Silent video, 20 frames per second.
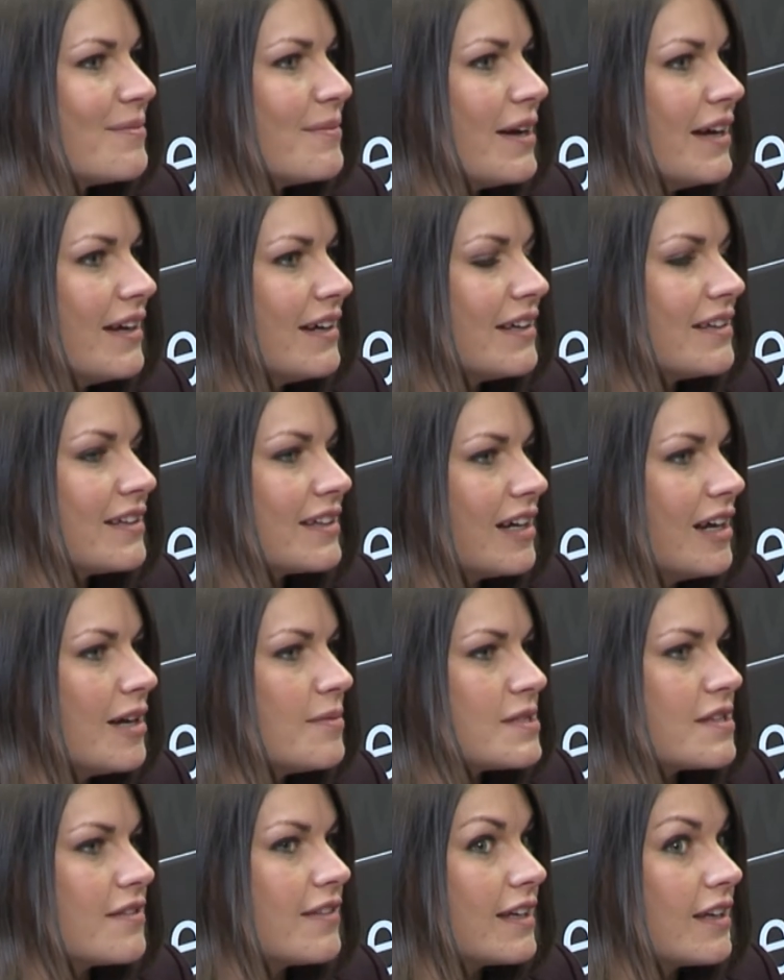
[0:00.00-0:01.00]
other
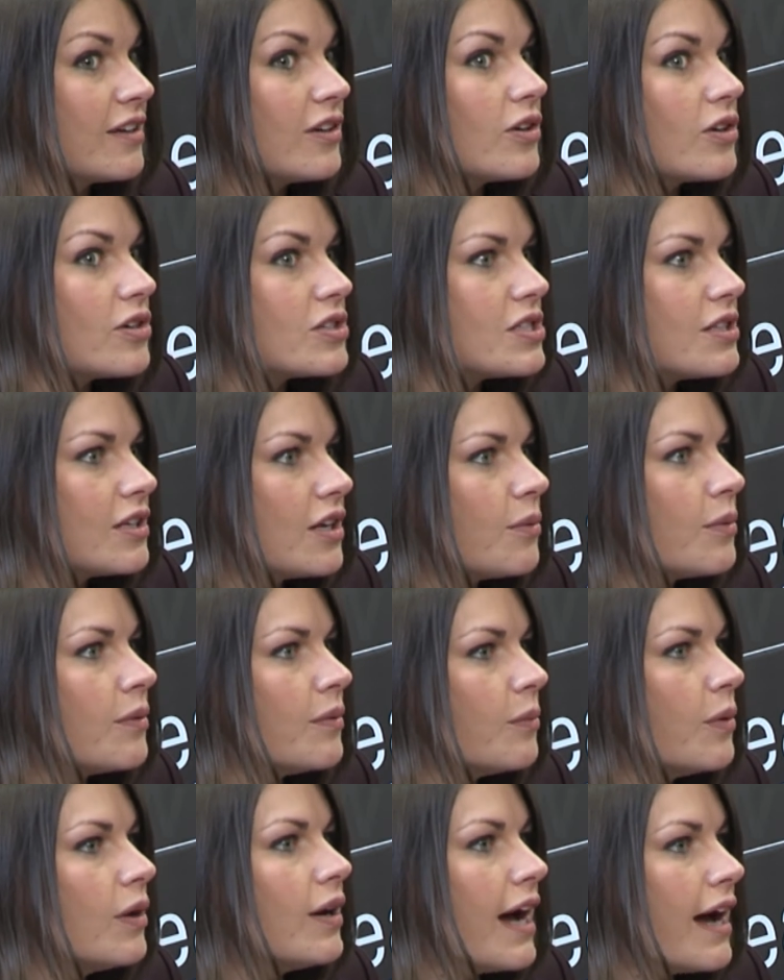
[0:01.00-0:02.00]
clubs and thinking, gosh, you
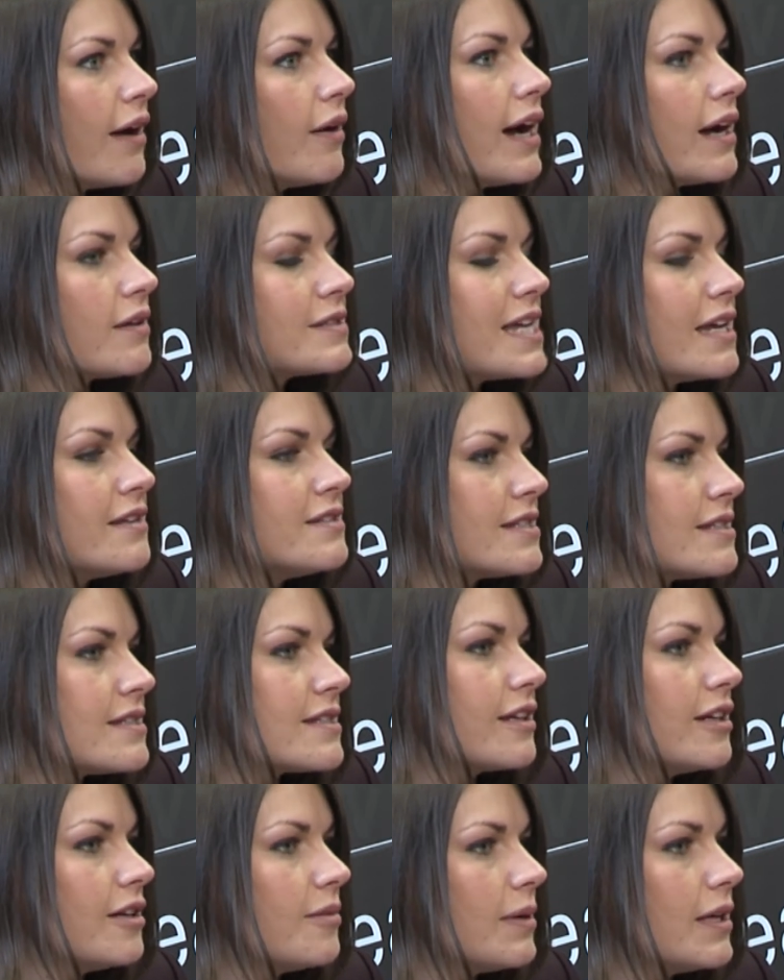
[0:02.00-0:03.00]
know, how tense is
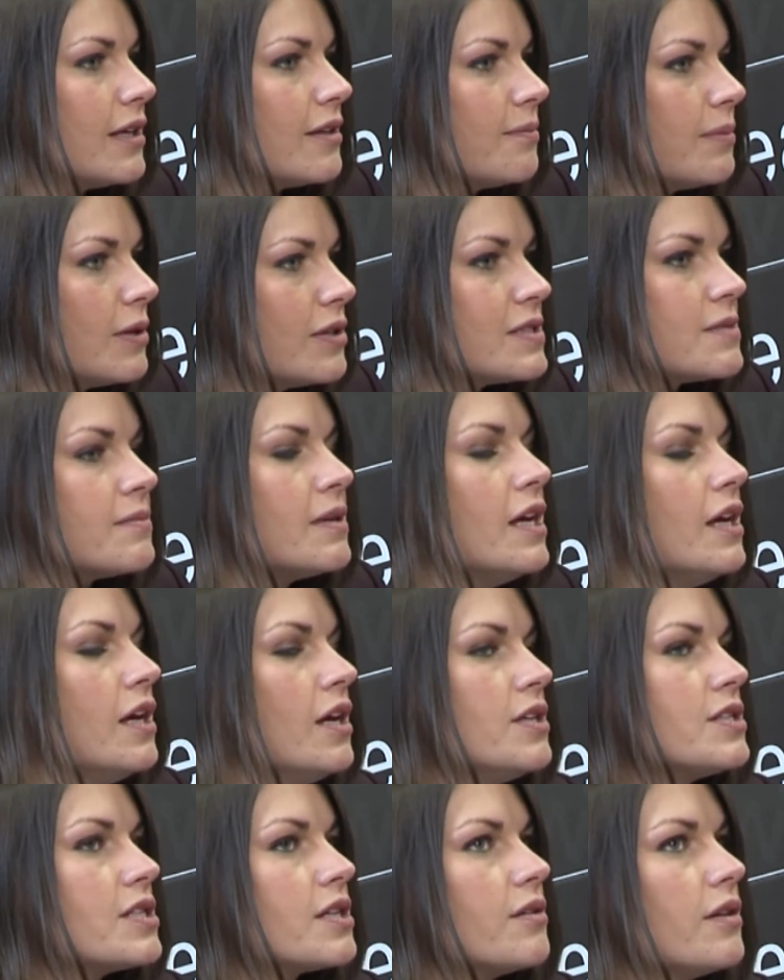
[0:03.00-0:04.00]
it going to be at the bottom?
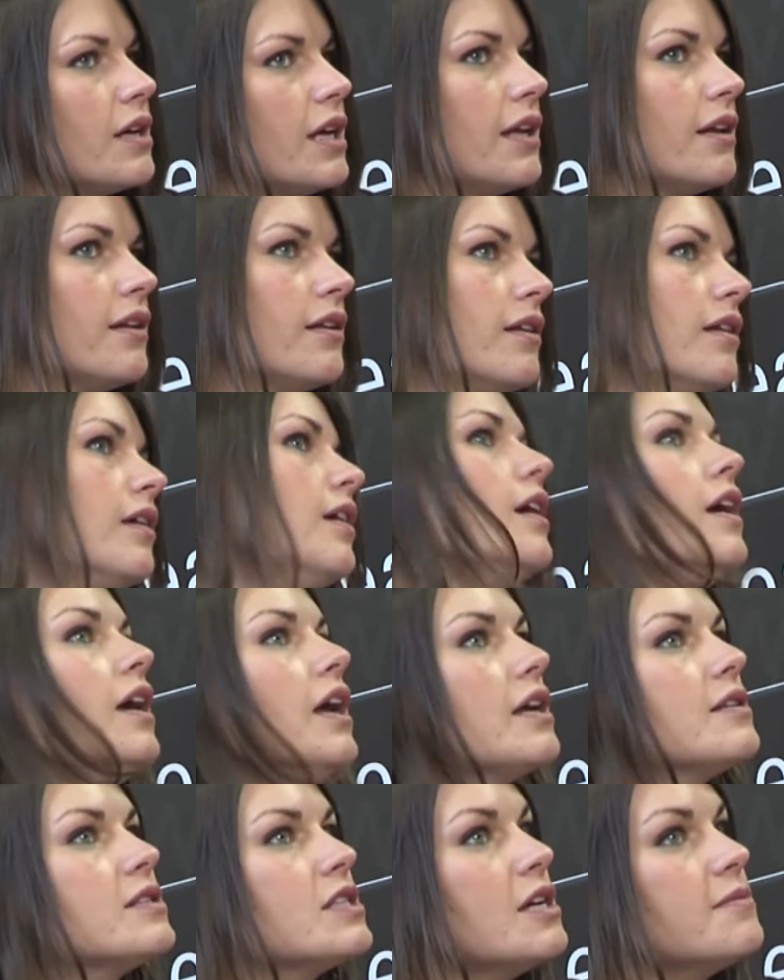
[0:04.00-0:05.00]
So
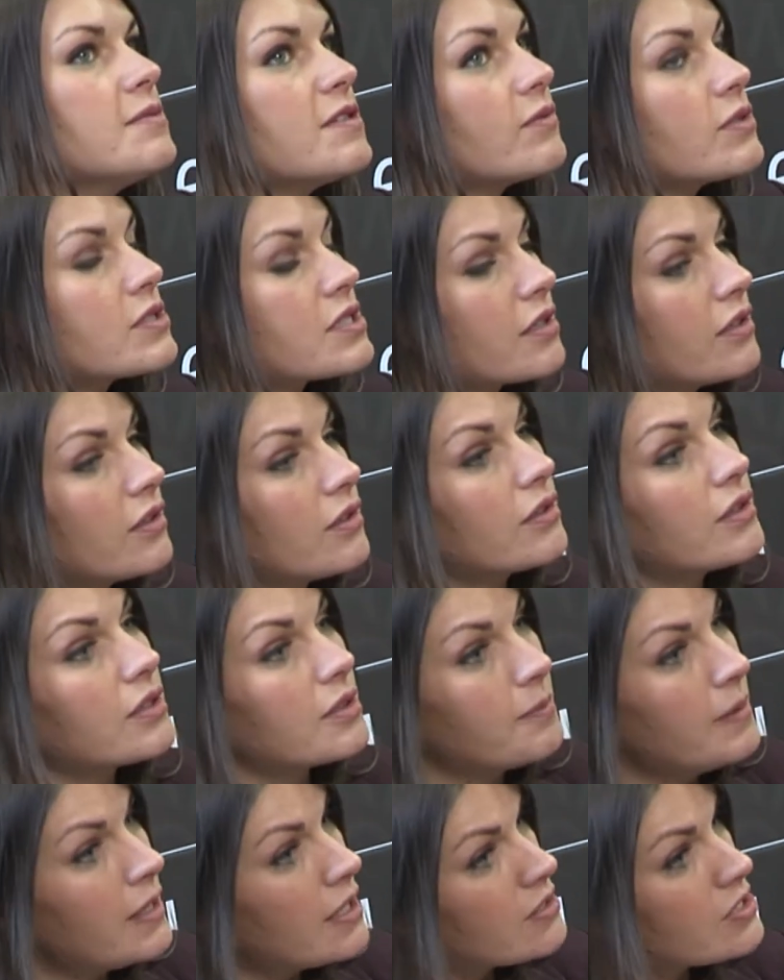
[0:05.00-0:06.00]
in terms of what's going on
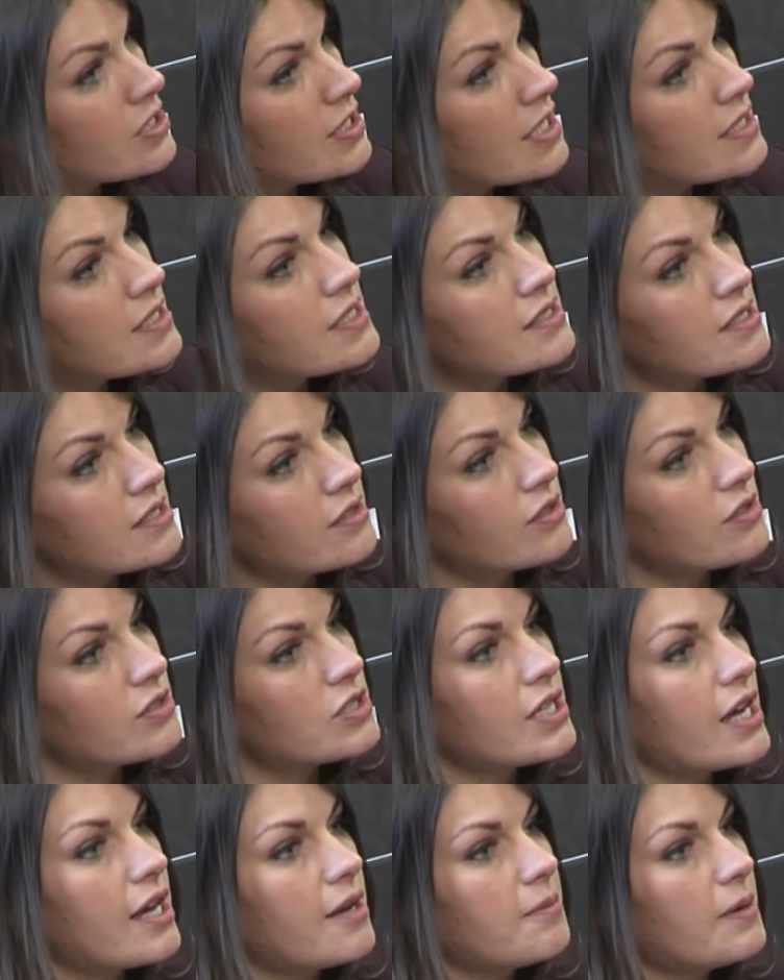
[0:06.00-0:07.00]
the pitch, yes, it's in good
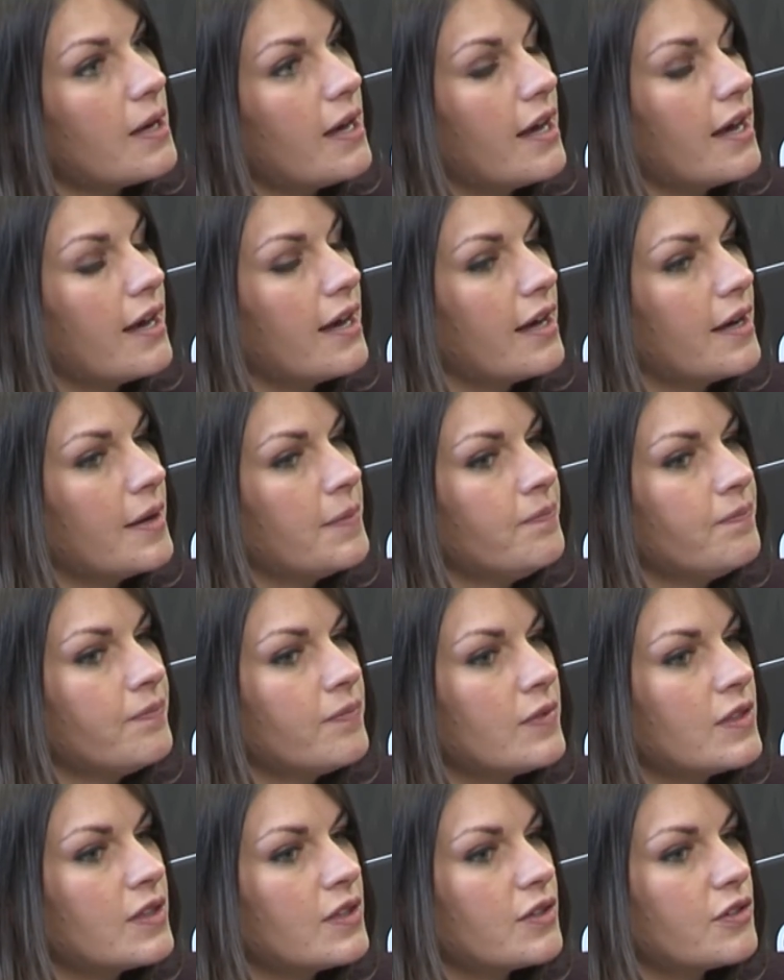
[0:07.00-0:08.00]
shape.
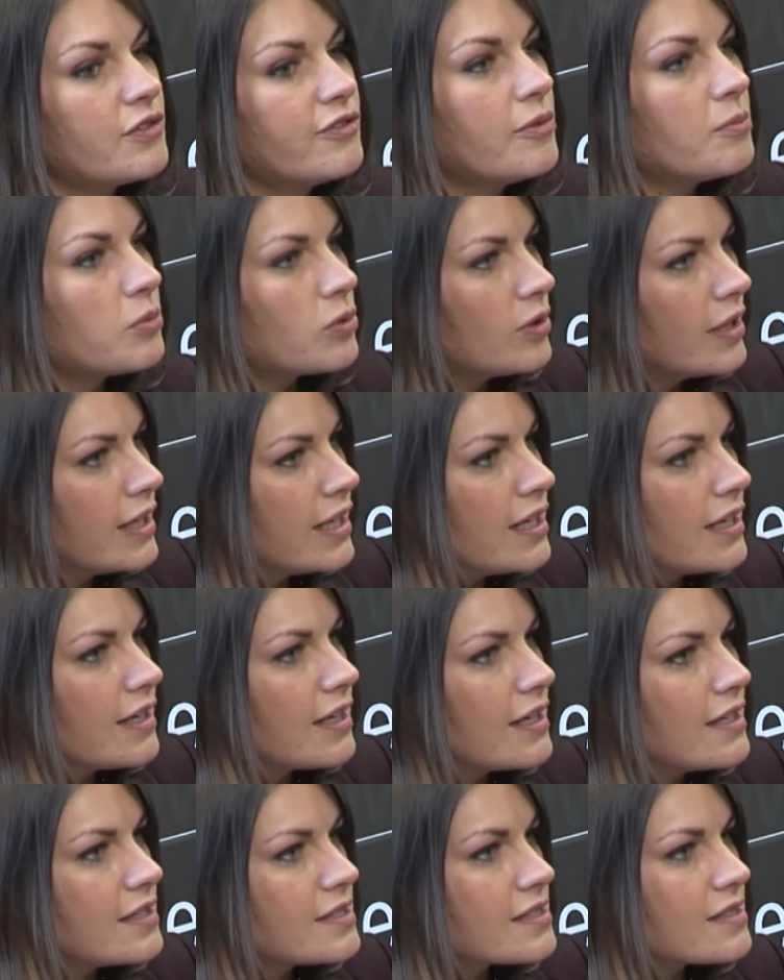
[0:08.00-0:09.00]
The Football League
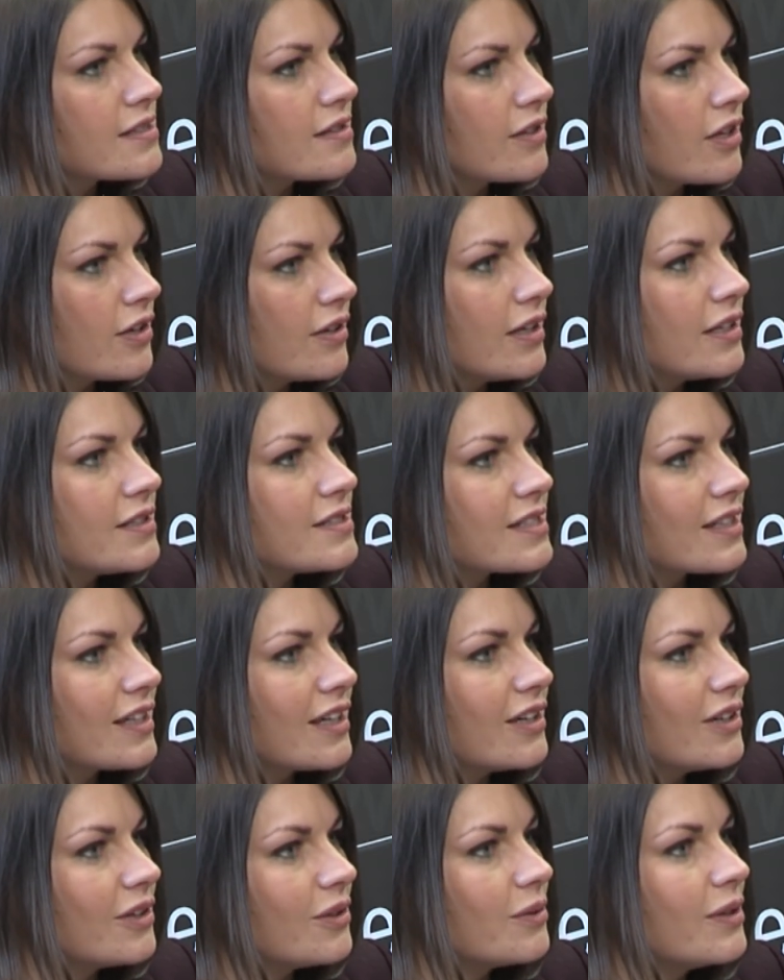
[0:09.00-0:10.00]
is going to
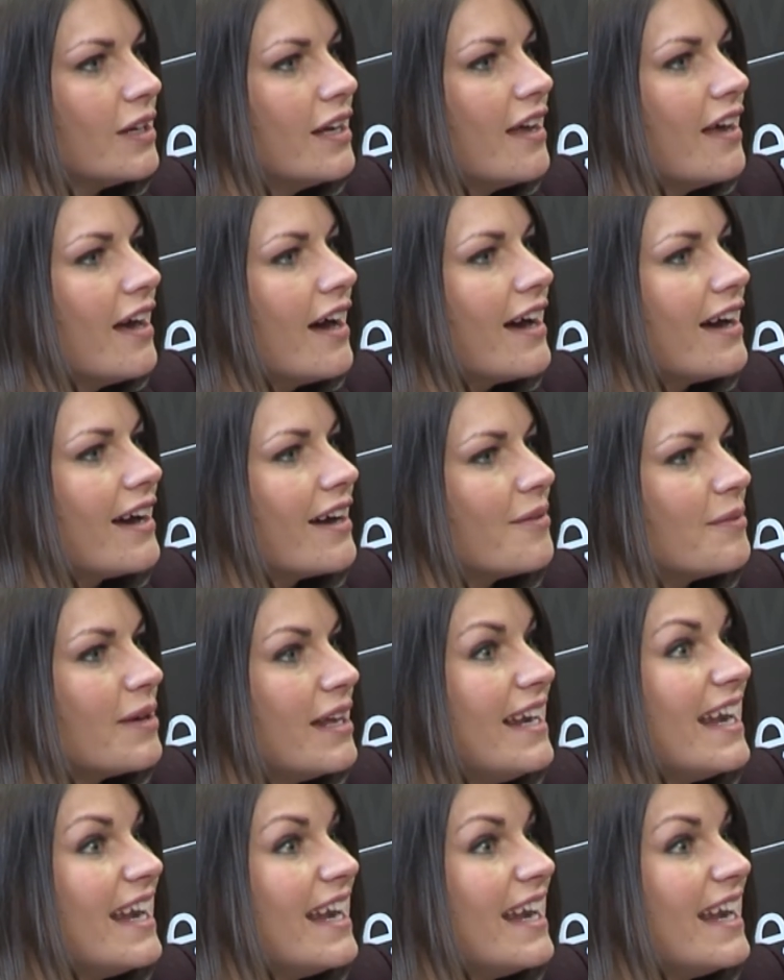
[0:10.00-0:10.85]
undergo a